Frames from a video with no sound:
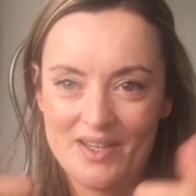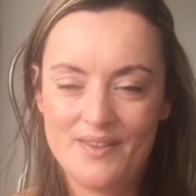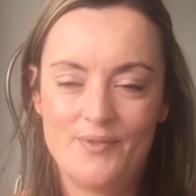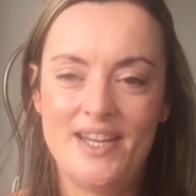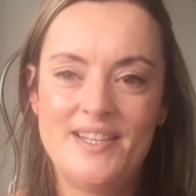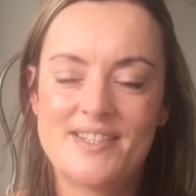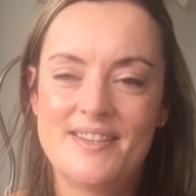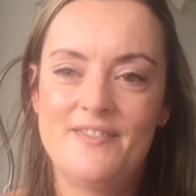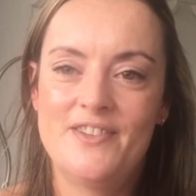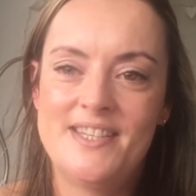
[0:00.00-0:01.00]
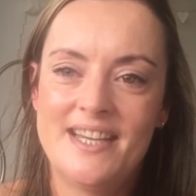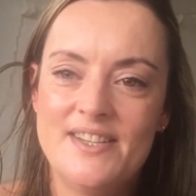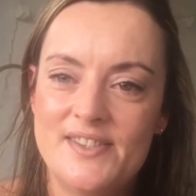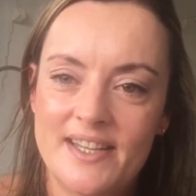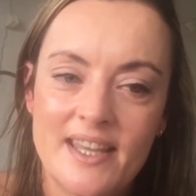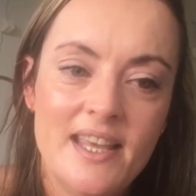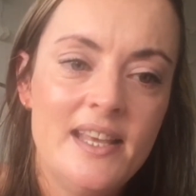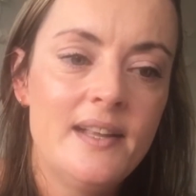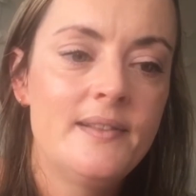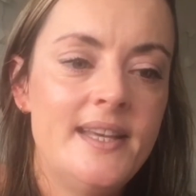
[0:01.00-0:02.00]
Right, fantastic.
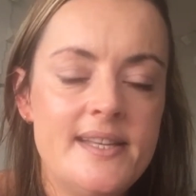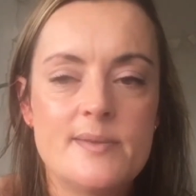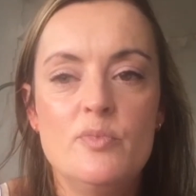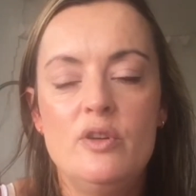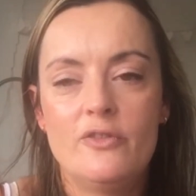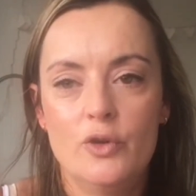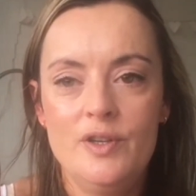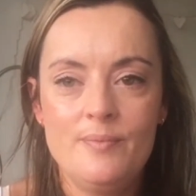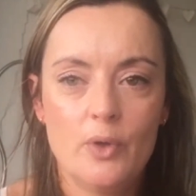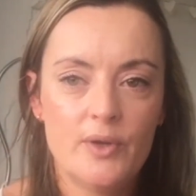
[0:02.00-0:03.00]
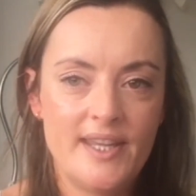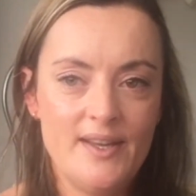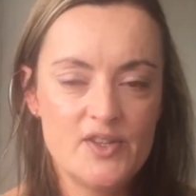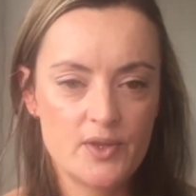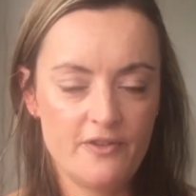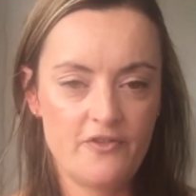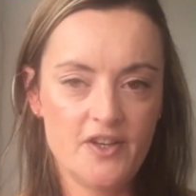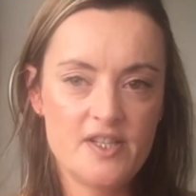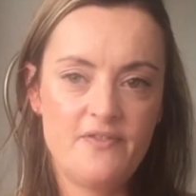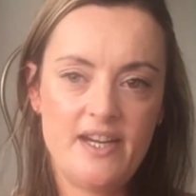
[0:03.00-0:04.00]
Let's move on. Okay, so the
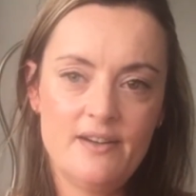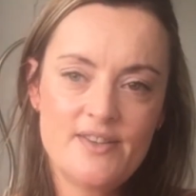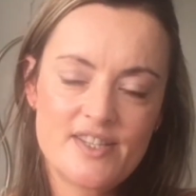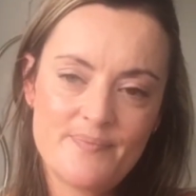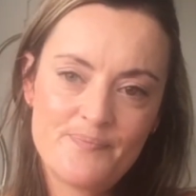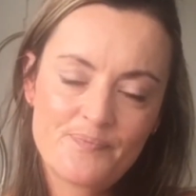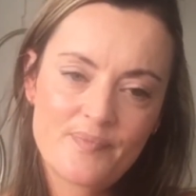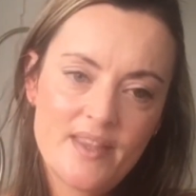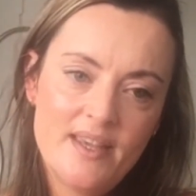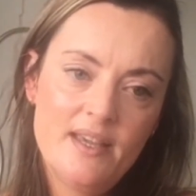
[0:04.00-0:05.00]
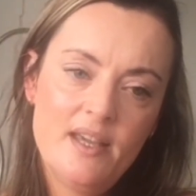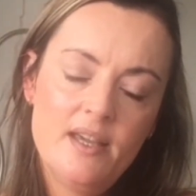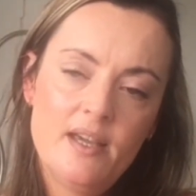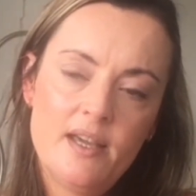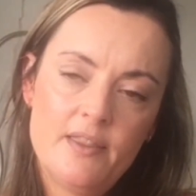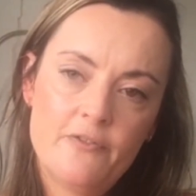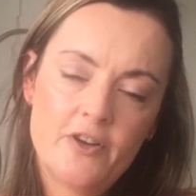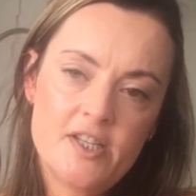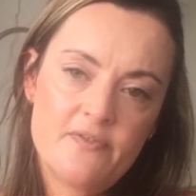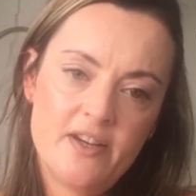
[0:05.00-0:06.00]
first verse
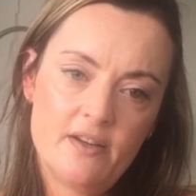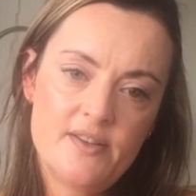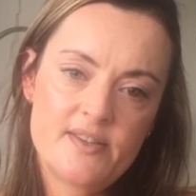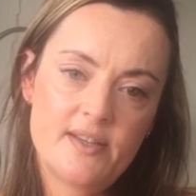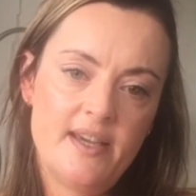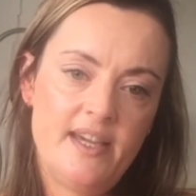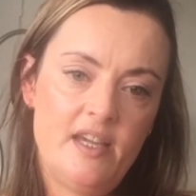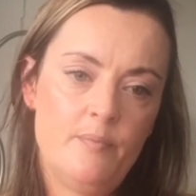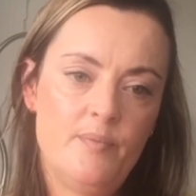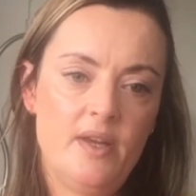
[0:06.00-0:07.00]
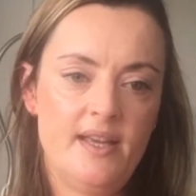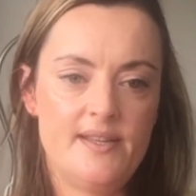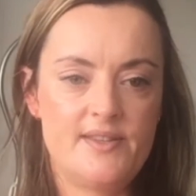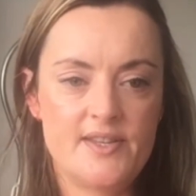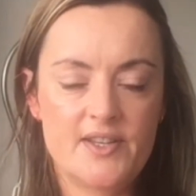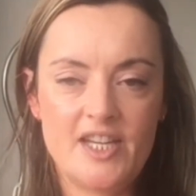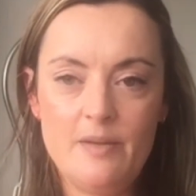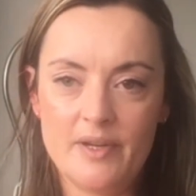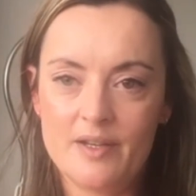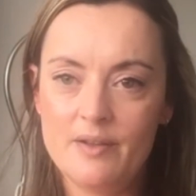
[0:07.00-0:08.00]
is
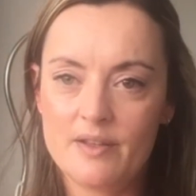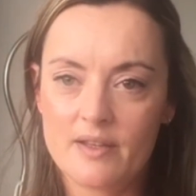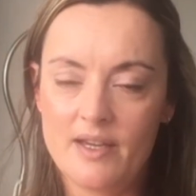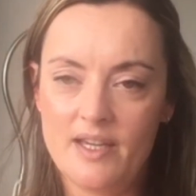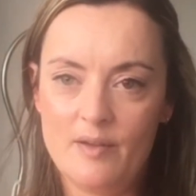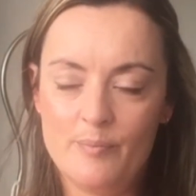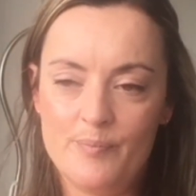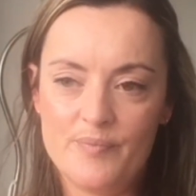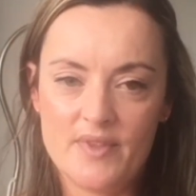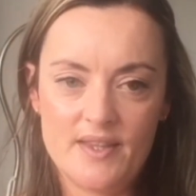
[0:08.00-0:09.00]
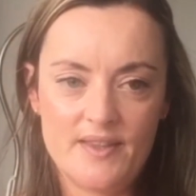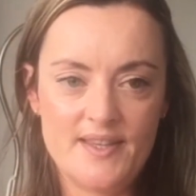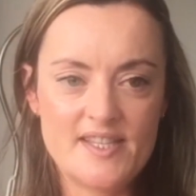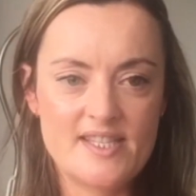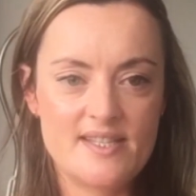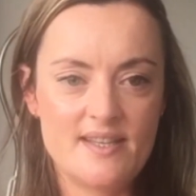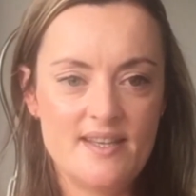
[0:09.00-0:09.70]
describing this